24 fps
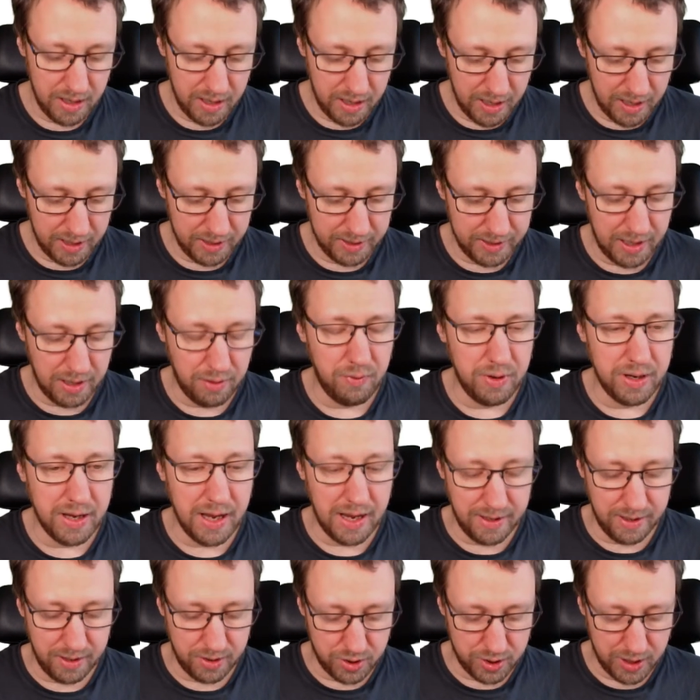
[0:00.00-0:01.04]
And then we
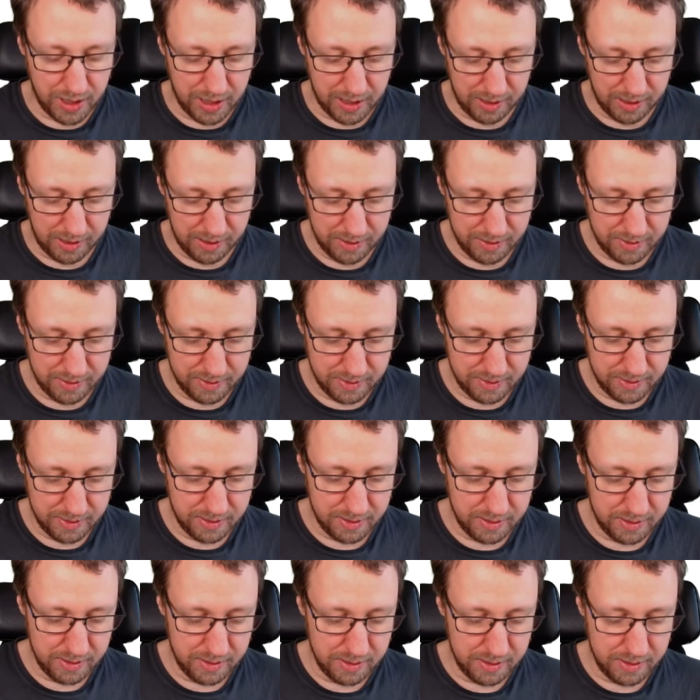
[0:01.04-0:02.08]
get a channel
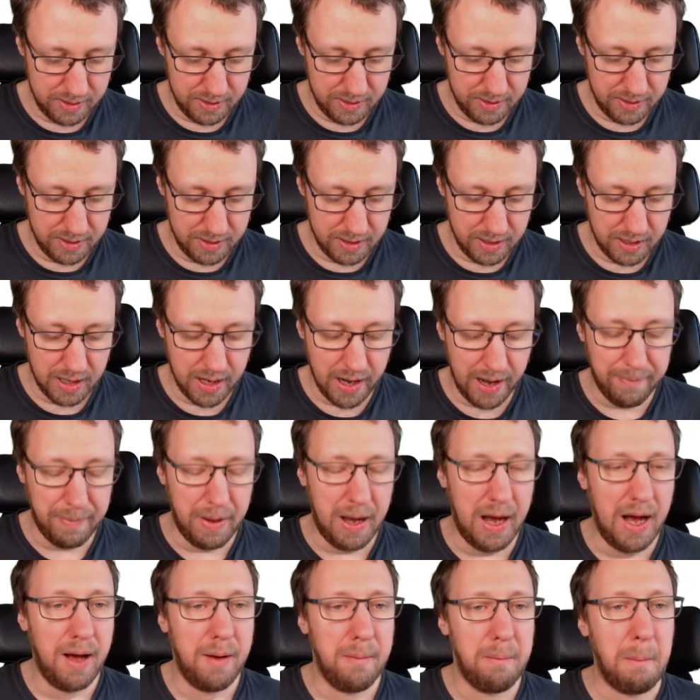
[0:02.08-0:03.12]
gamma
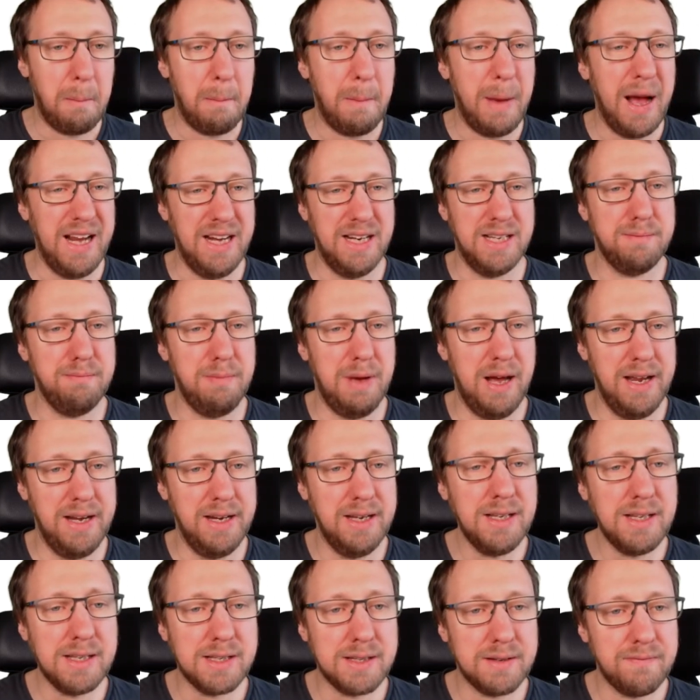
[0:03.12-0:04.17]
minus
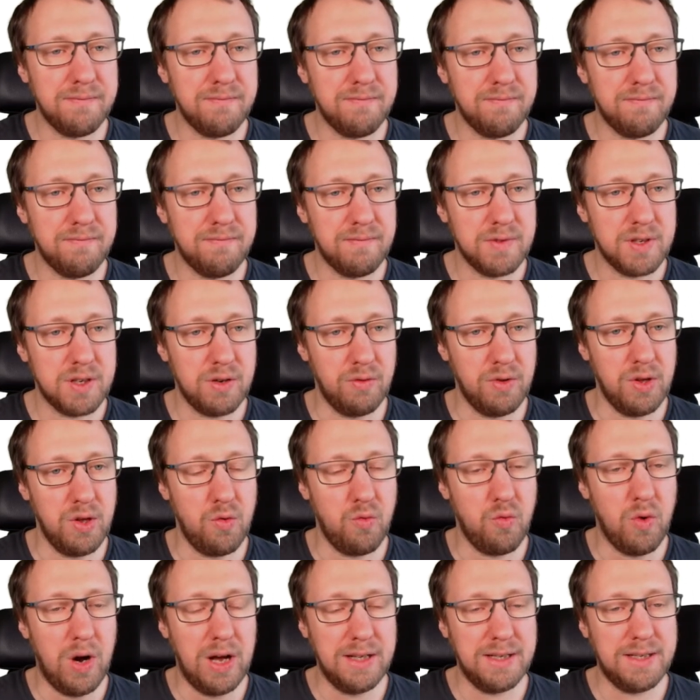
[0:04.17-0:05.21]
minus. So
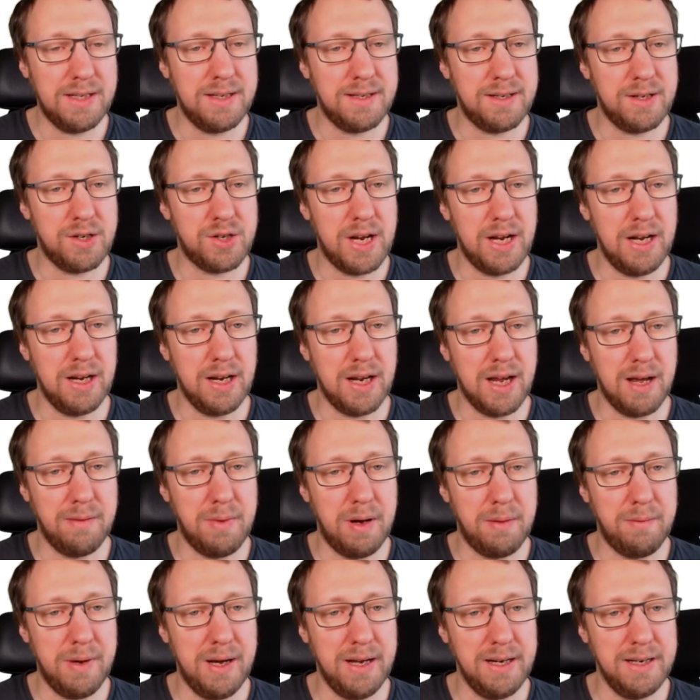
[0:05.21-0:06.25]
U1 sees a channel gamma
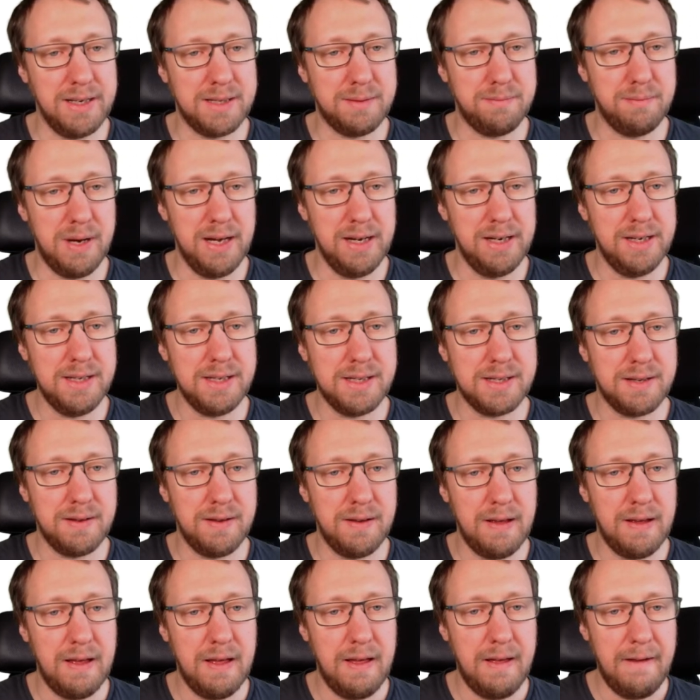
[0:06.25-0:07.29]
minus minus,
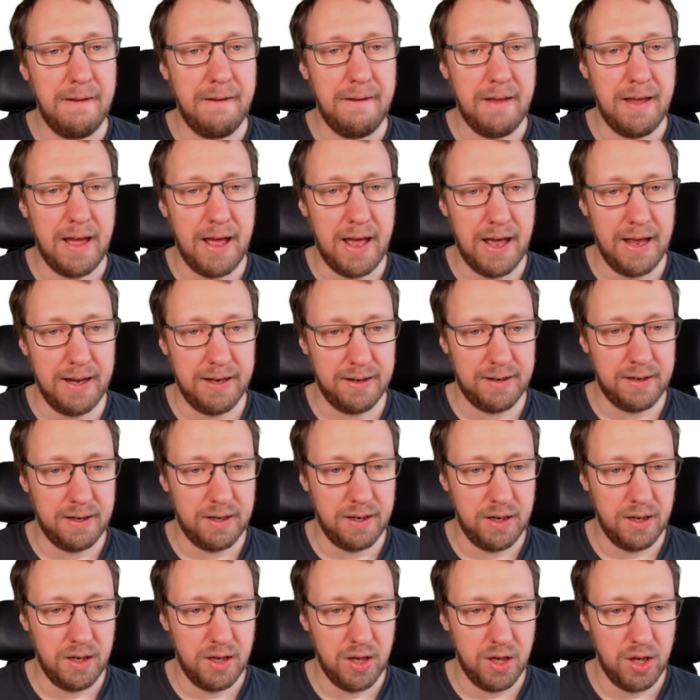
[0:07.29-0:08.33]
and
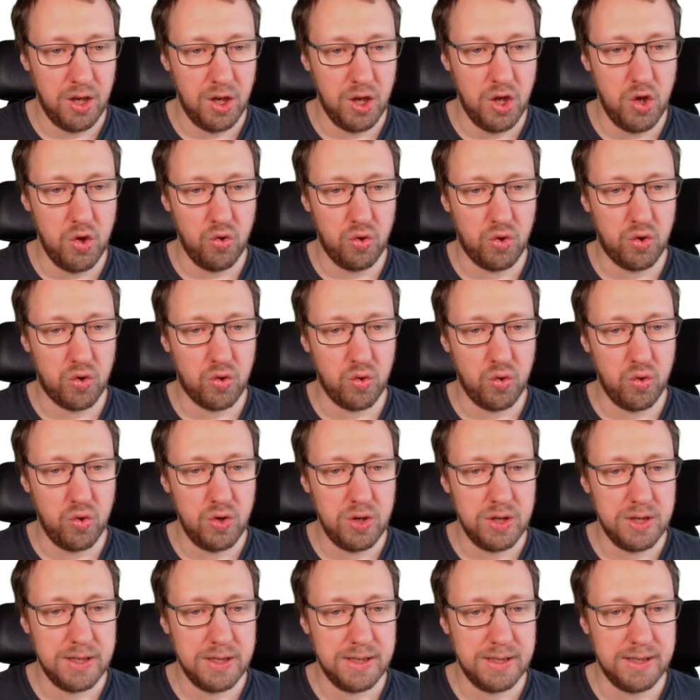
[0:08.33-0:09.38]
U2
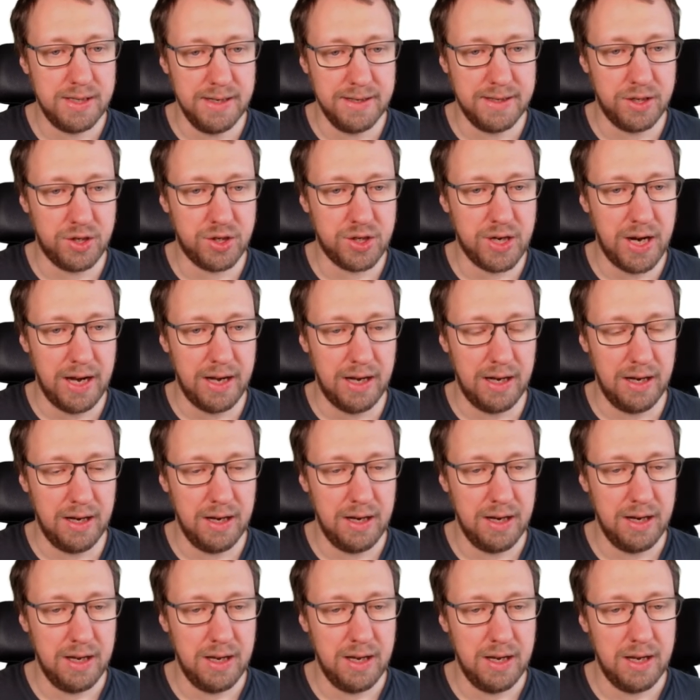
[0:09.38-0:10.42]
sees a channel
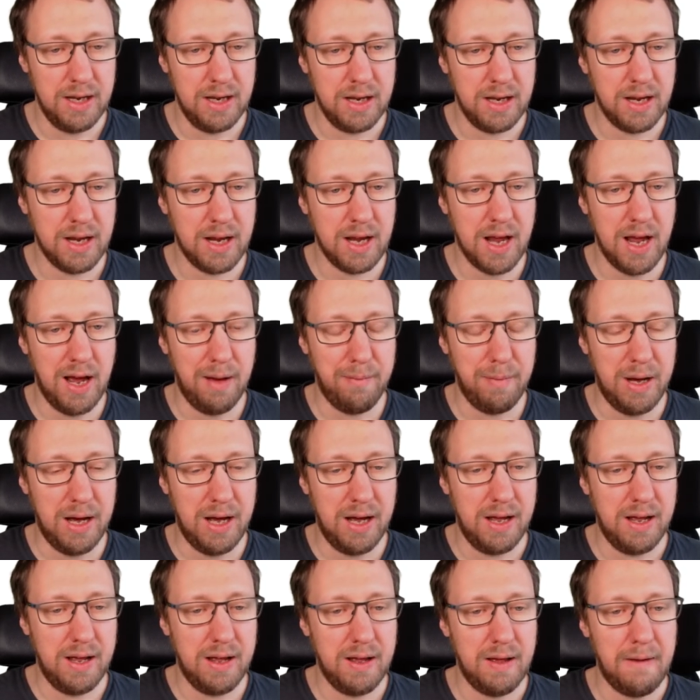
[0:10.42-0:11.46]
gamma
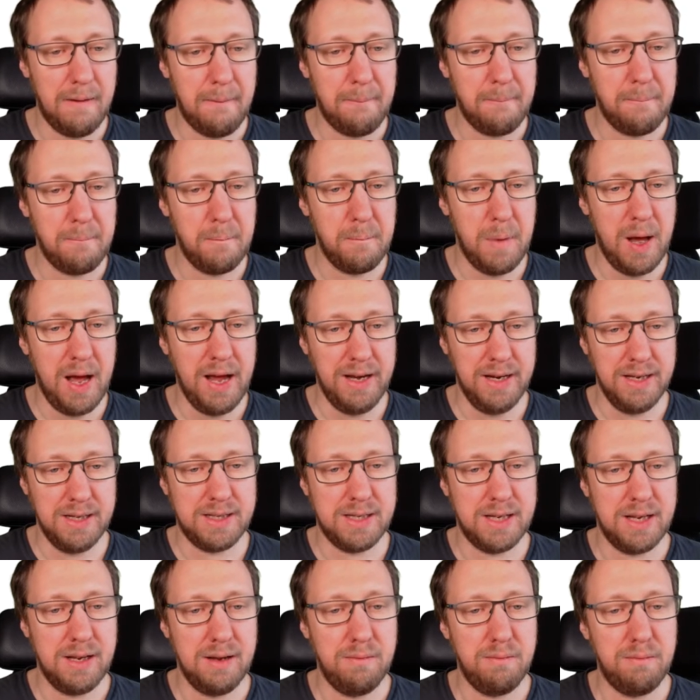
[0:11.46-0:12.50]

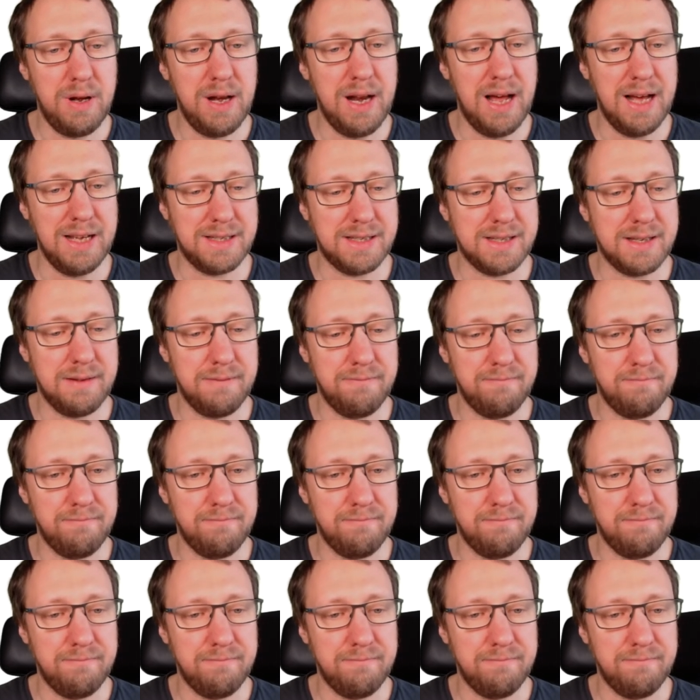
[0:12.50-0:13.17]
minus plus.